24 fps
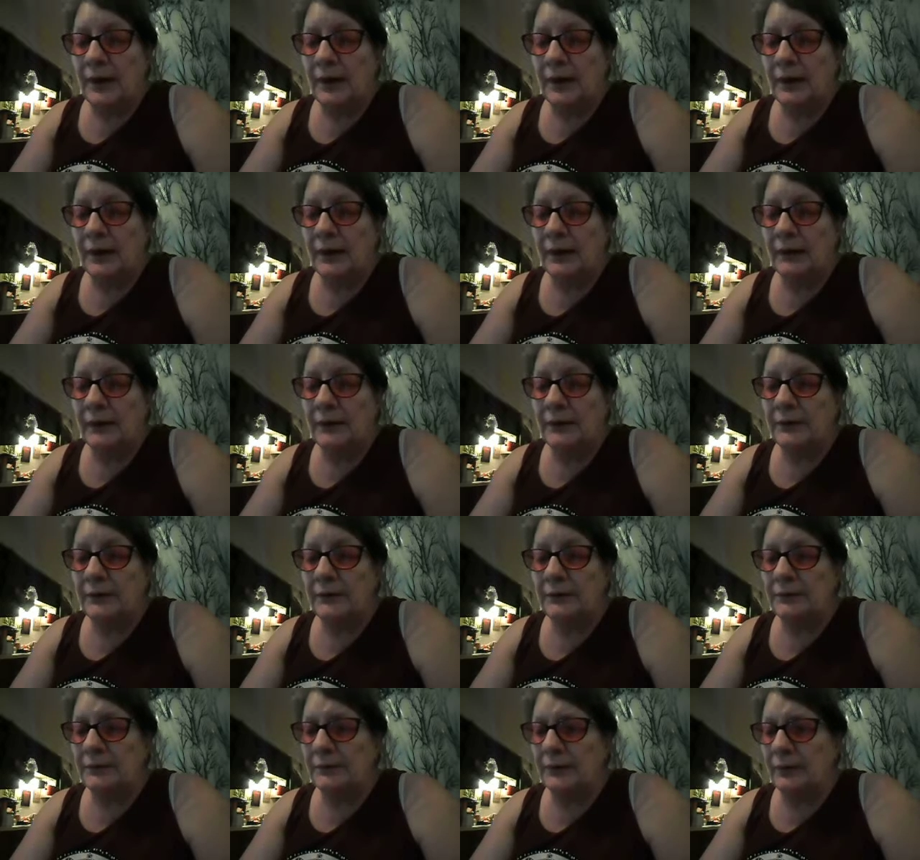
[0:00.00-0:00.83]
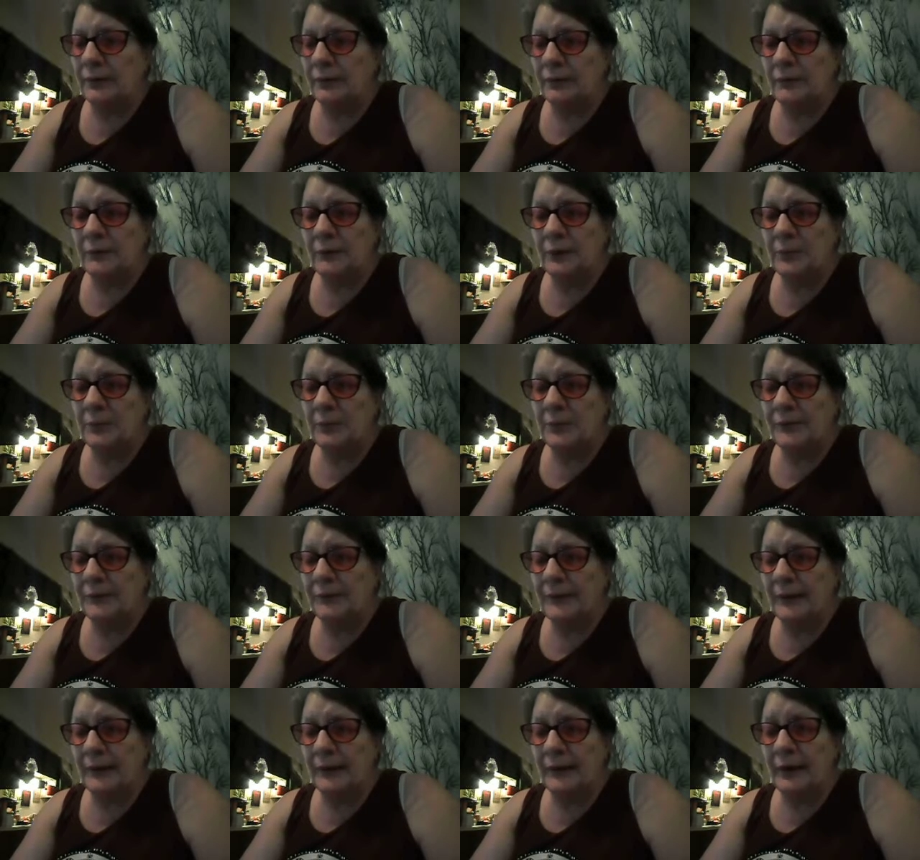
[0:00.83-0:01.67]
I used a thirty
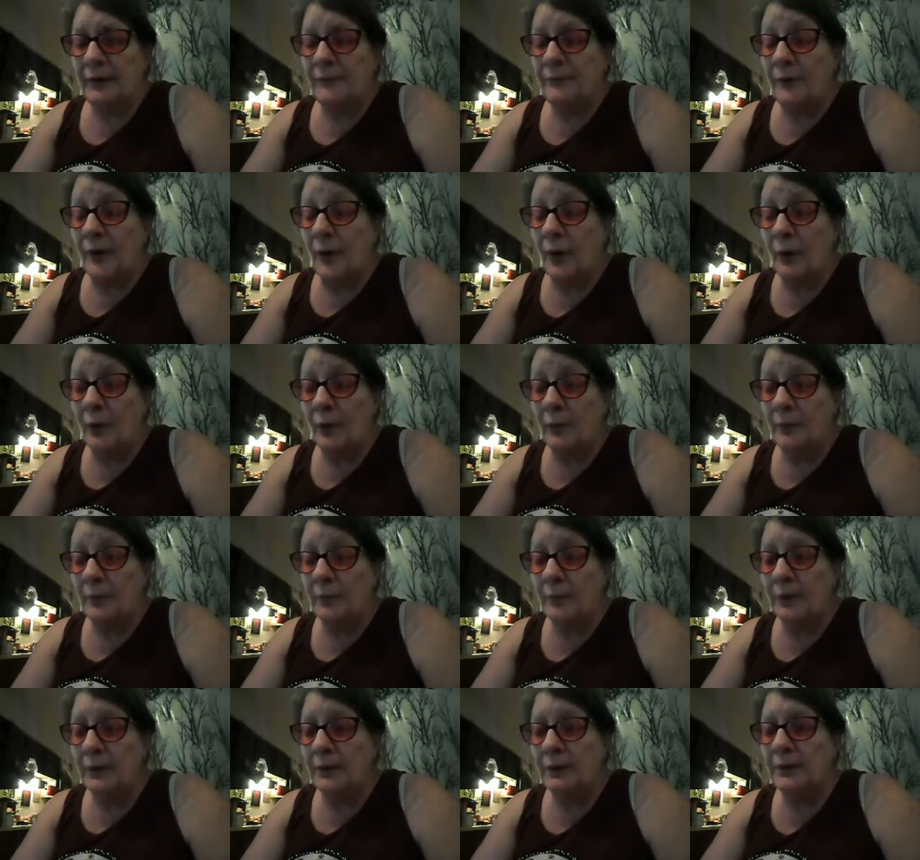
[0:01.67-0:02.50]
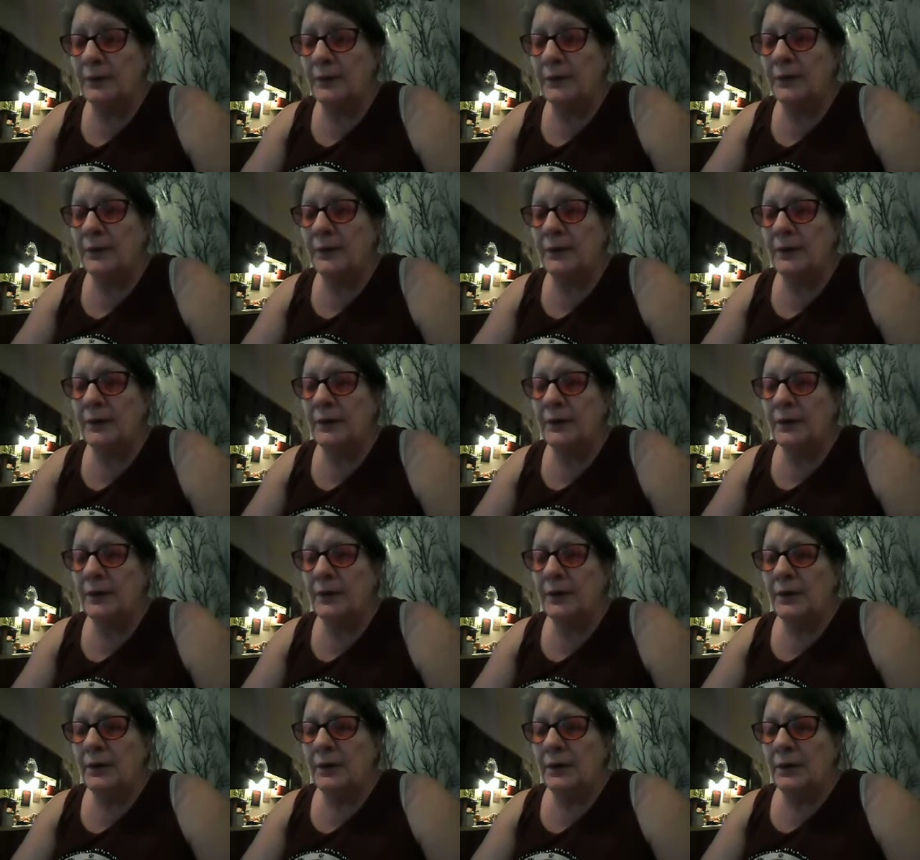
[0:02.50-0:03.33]
percent off home
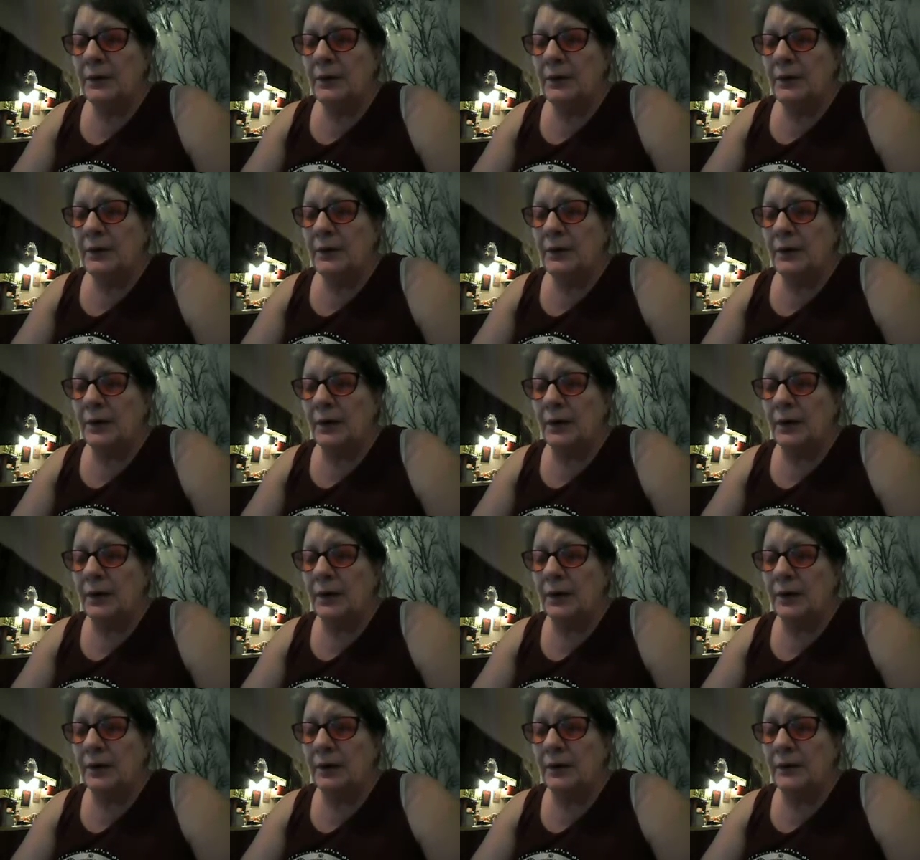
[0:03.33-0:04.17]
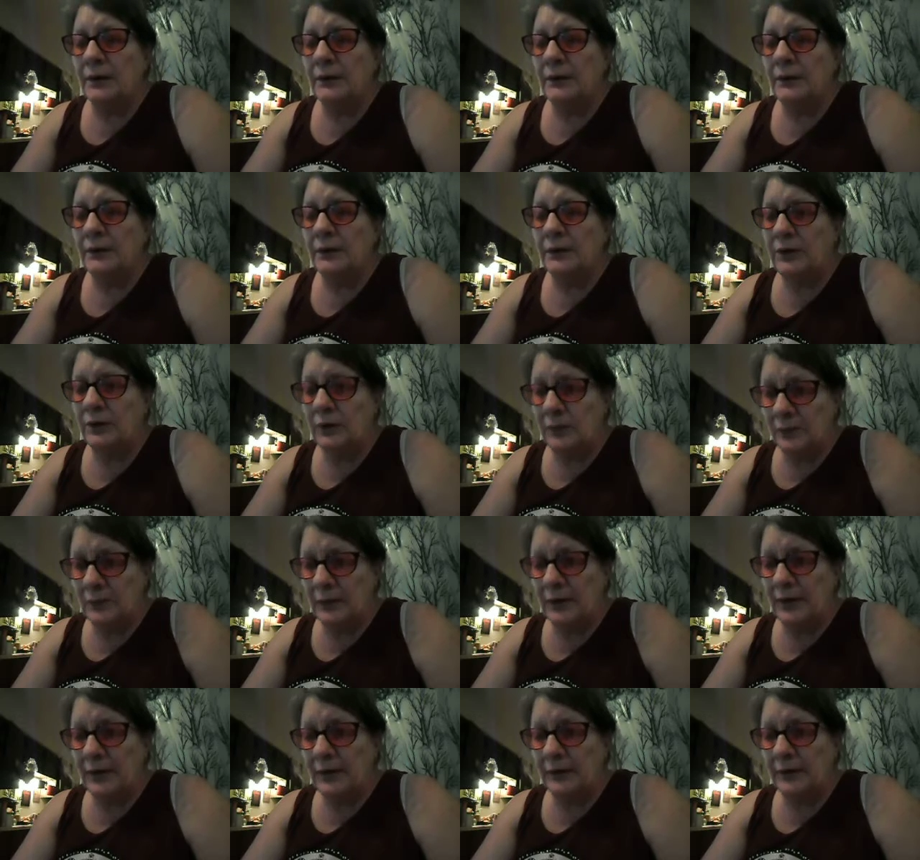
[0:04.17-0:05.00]
uh,
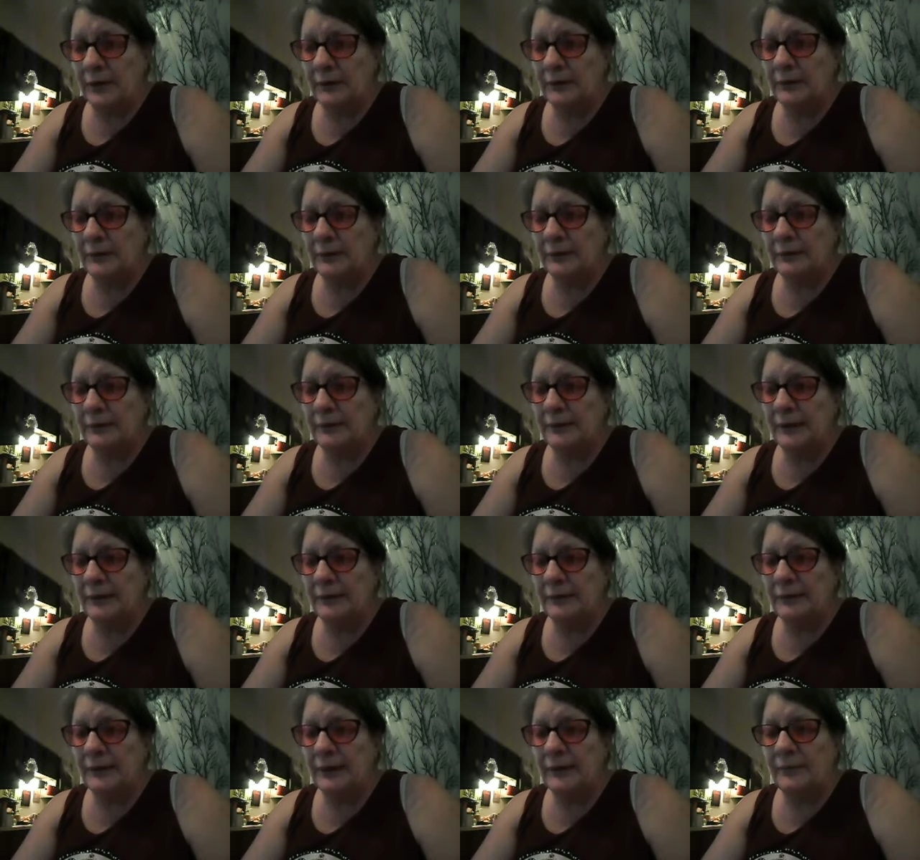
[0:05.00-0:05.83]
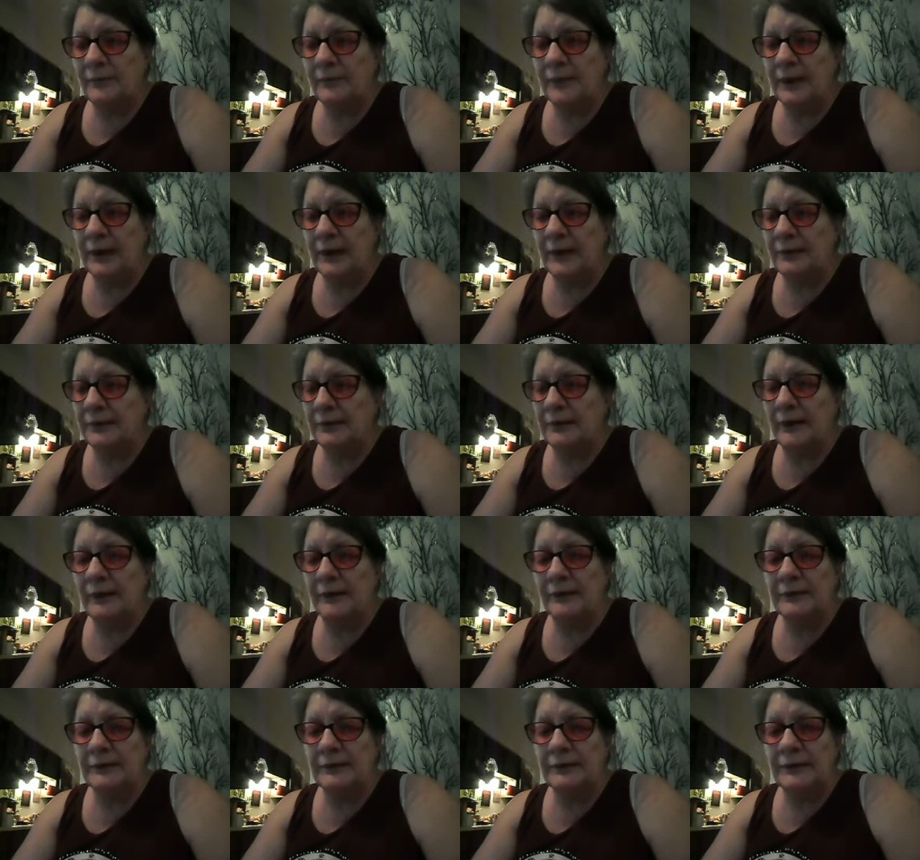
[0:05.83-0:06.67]
coupon, so I saved eight
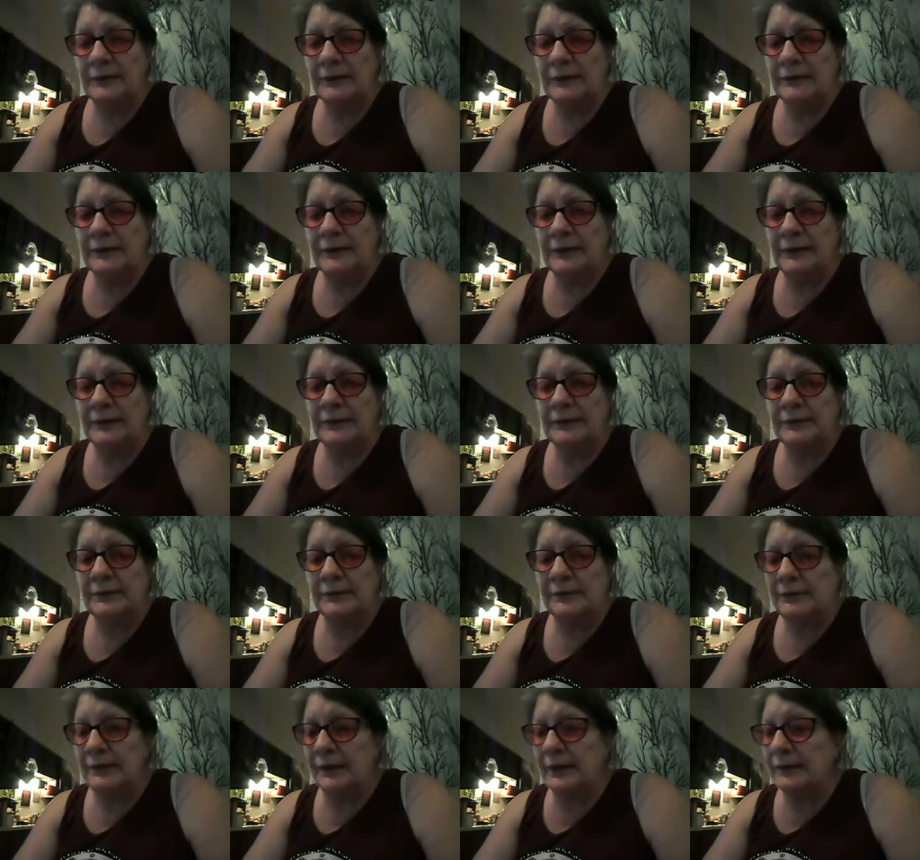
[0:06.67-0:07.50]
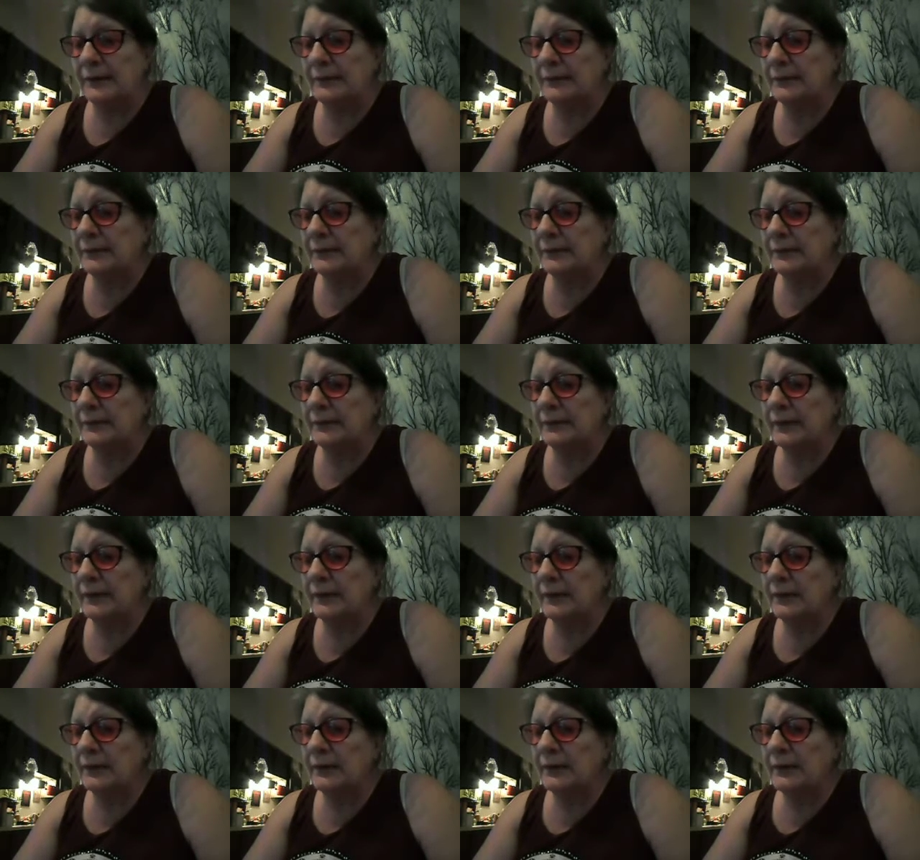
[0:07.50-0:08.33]
dollars and ten
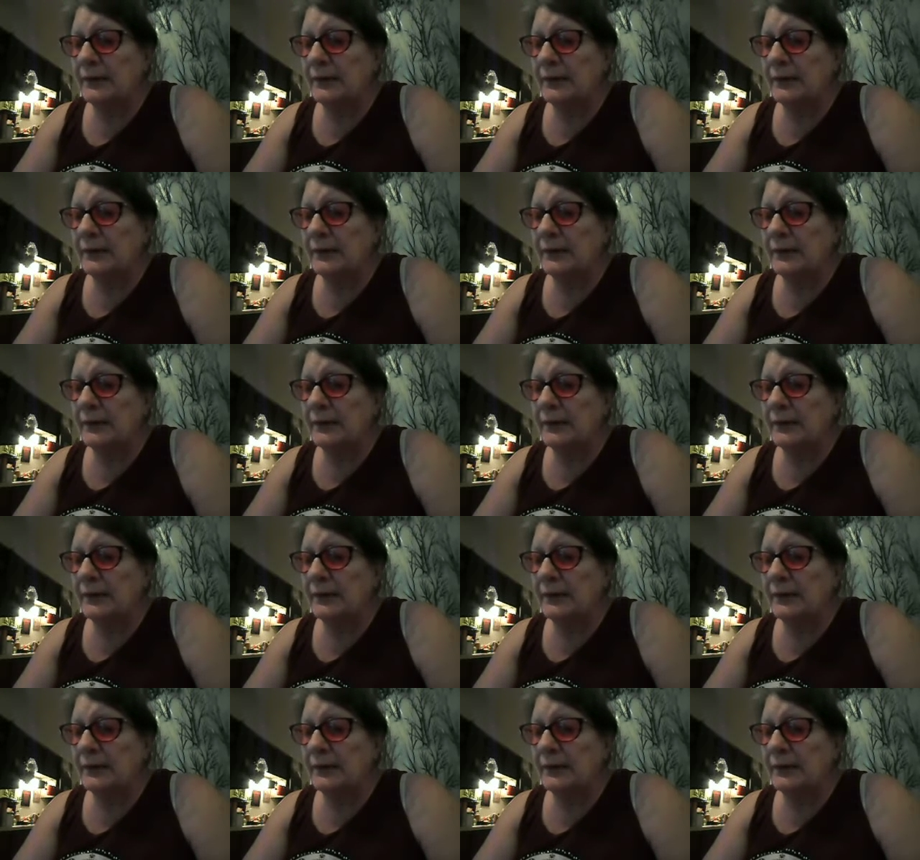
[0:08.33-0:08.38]
cents.